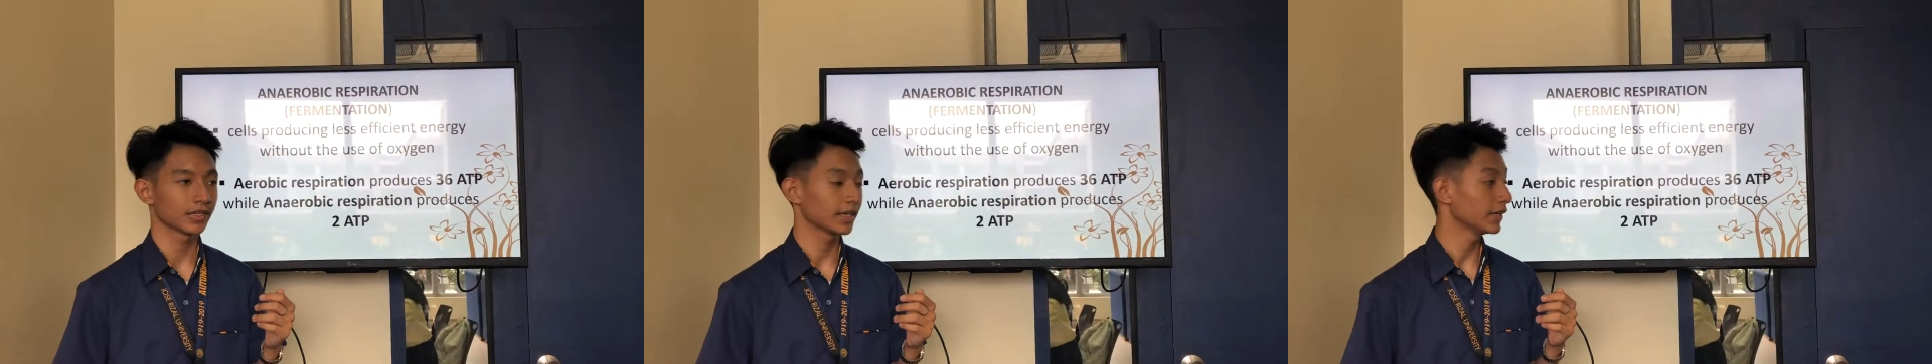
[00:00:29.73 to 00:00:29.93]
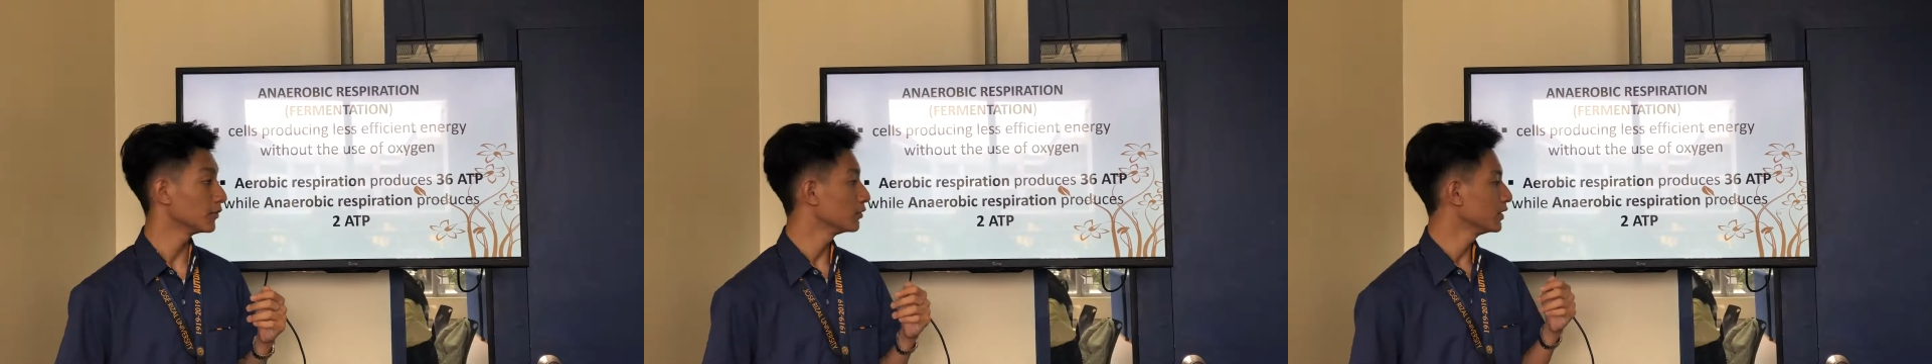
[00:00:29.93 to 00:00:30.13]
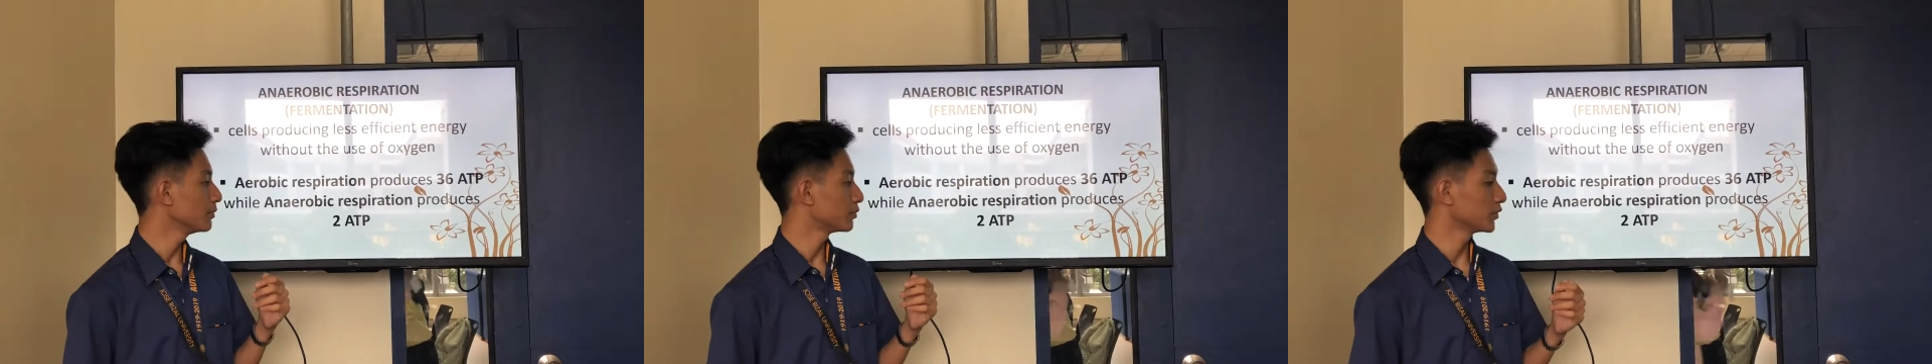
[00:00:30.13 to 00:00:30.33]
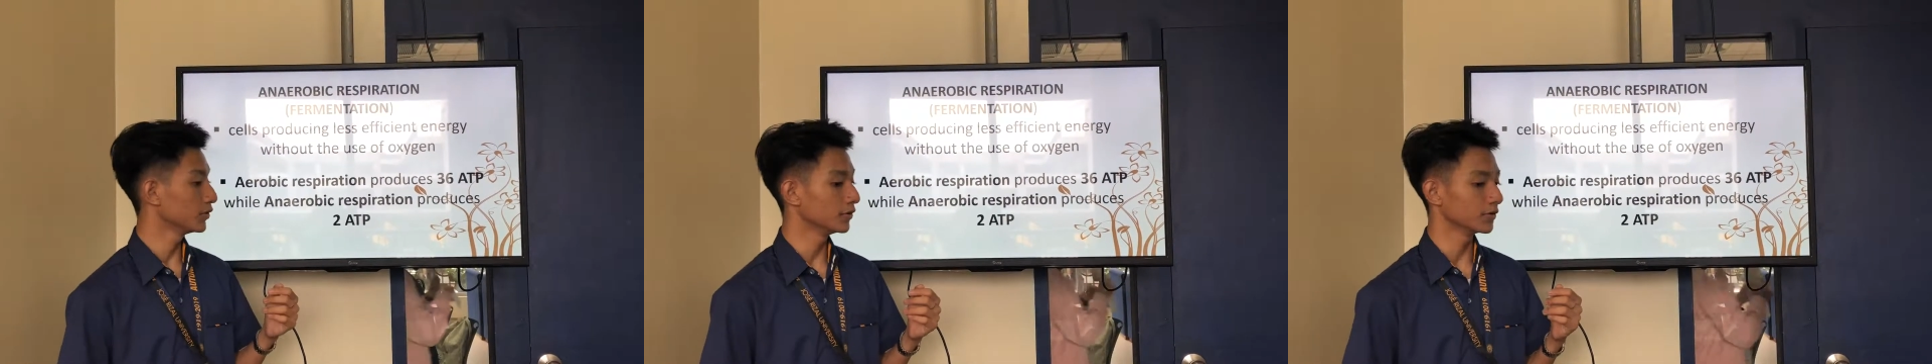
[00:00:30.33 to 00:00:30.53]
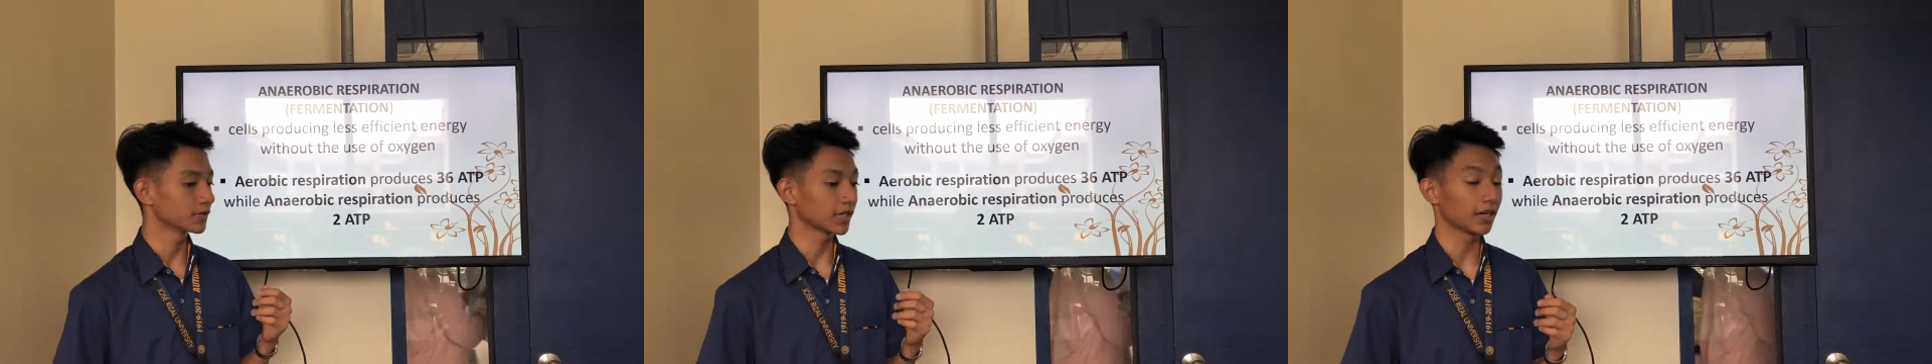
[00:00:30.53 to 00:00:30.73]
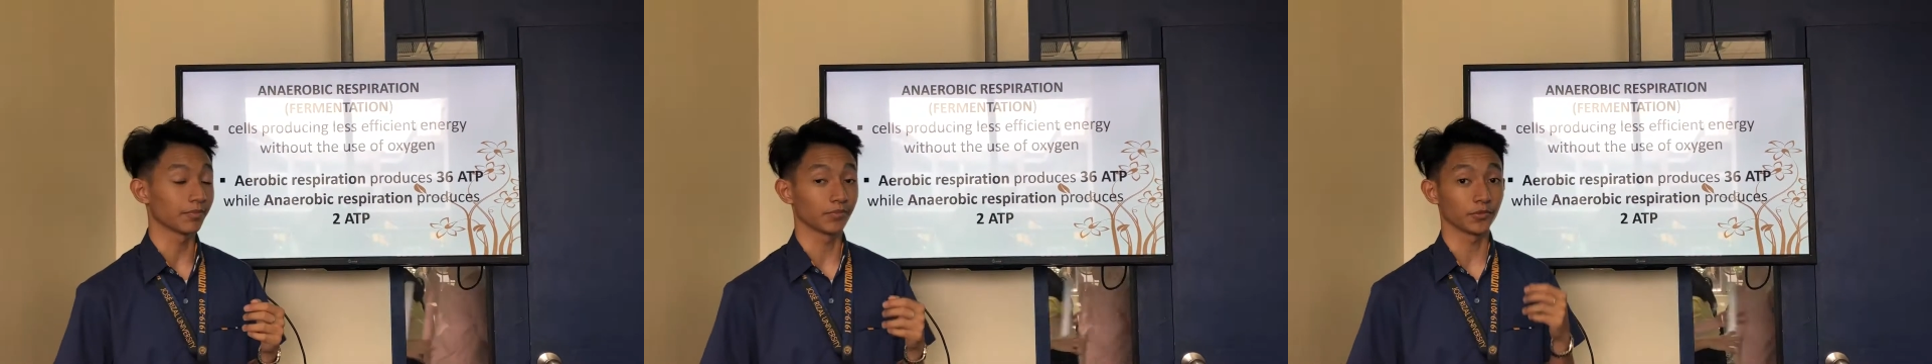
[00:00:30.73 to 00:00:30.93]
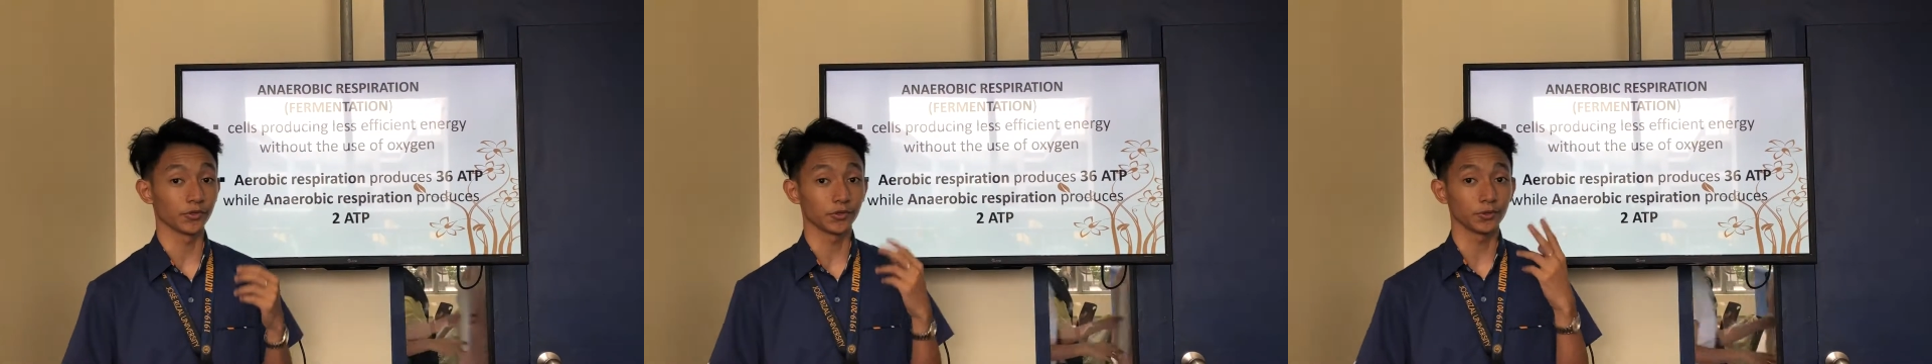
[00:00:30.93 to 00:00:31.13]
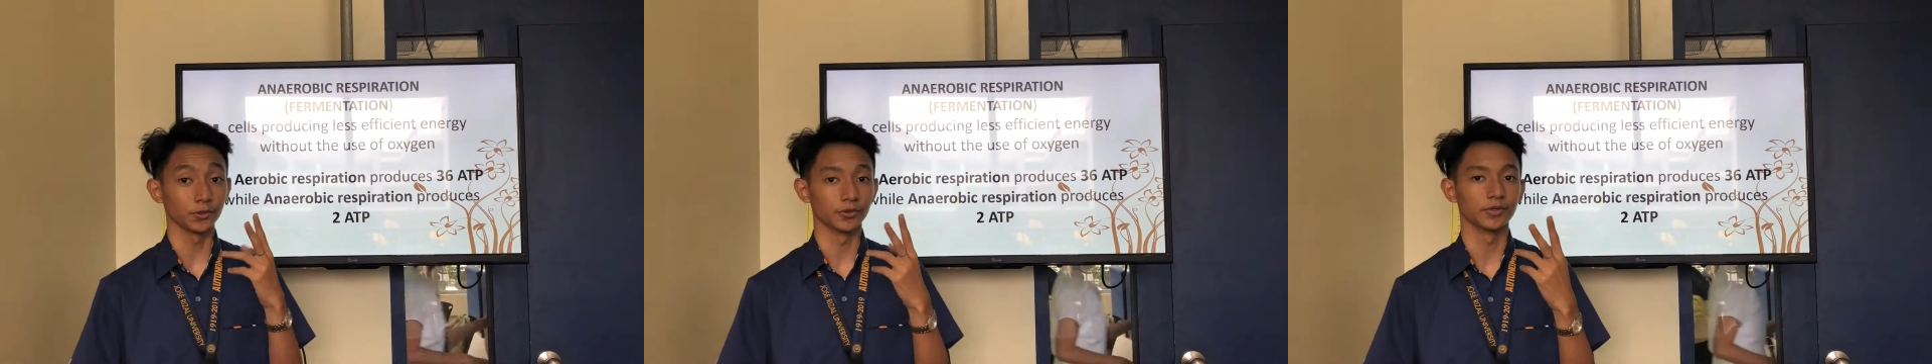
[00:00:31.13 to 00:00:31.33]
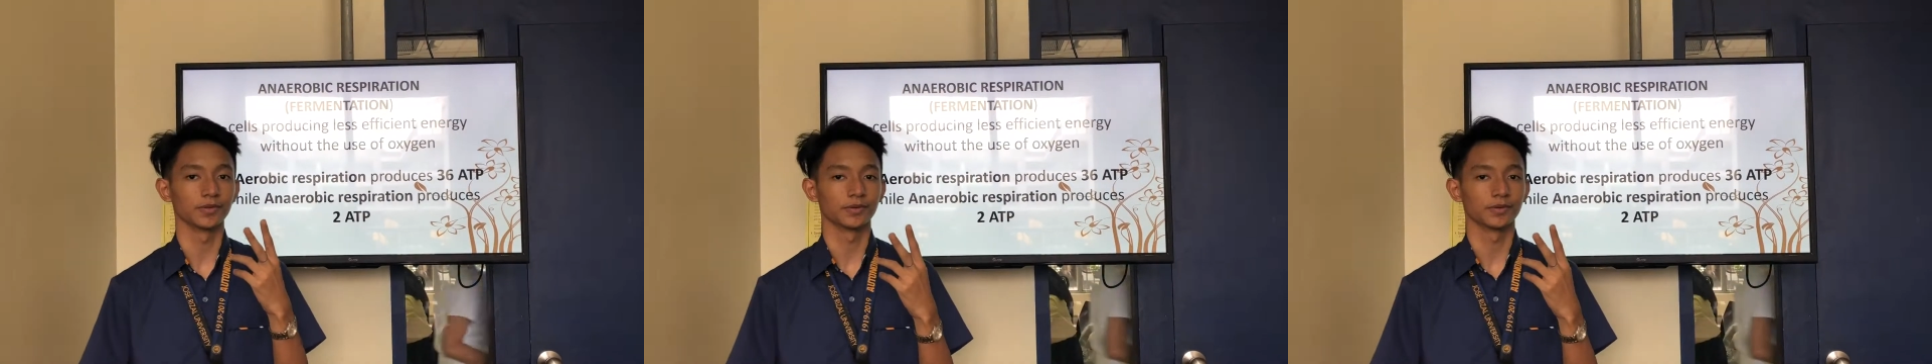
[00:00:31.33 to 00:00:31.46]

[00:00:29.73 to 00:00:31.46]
can only produce up to 2.